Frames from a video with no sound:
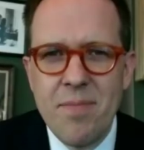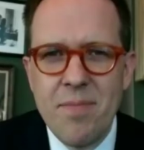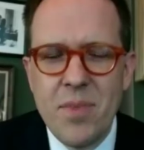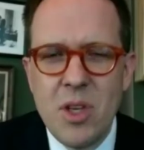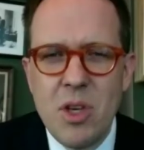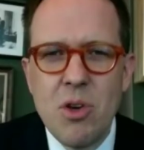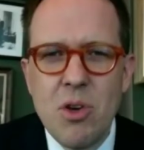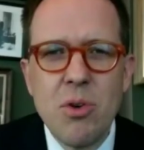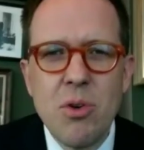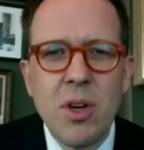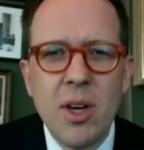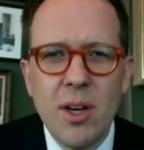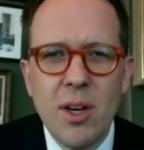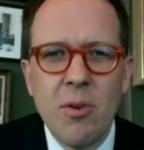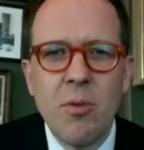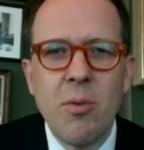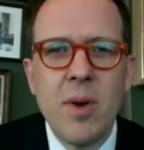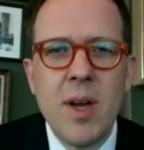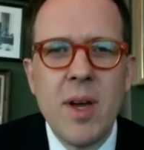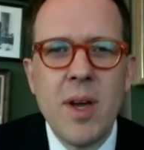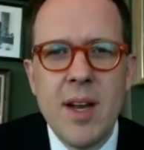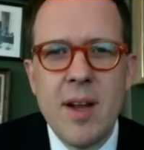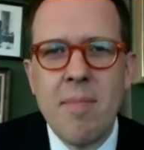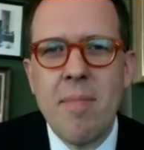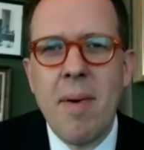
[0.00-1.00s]
you can
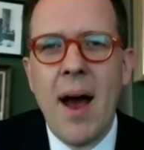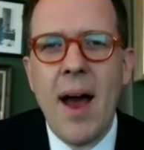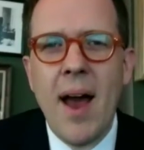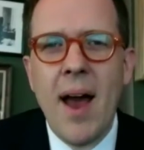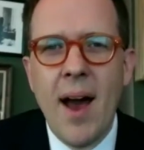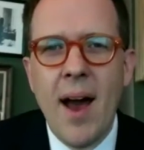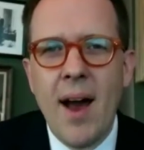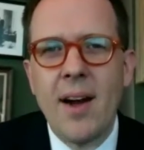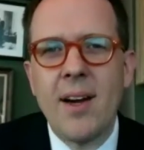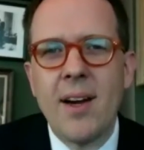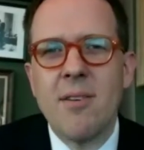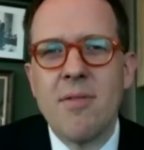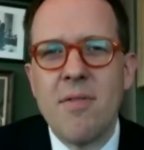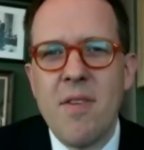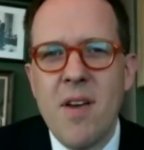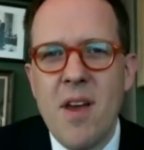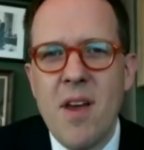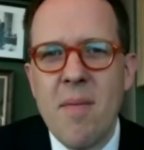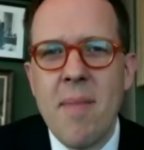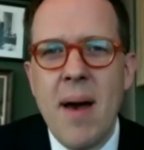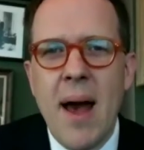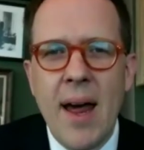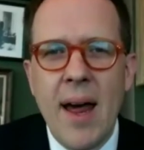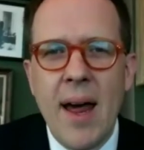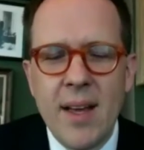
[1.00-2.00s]
read a biography
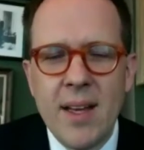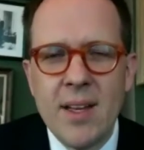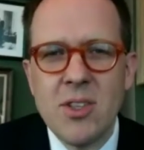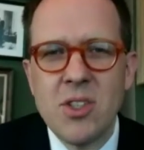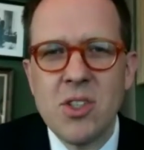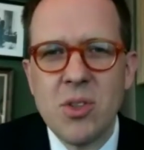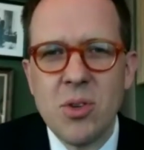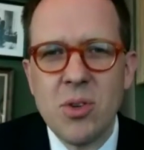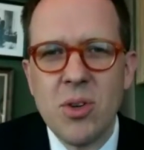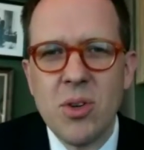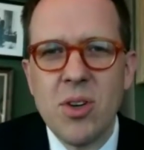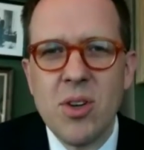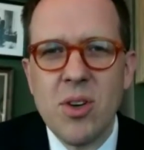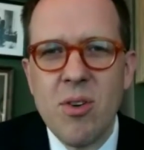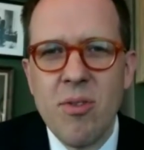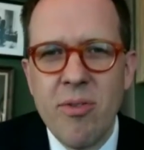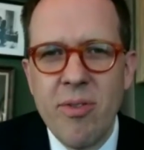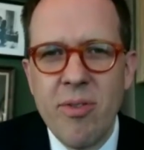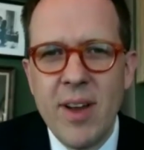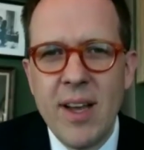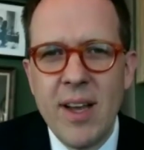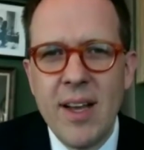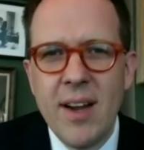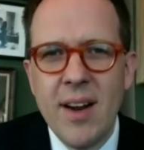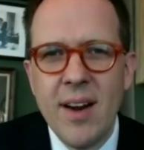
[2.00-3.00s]
about a historical
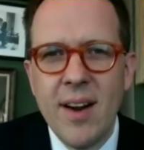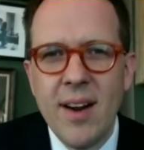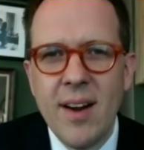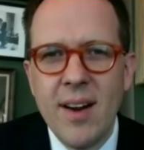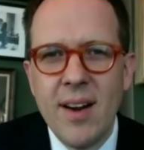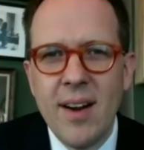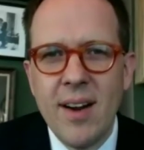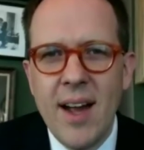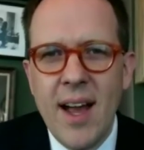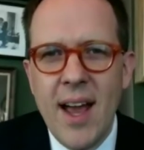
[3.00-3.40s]
figure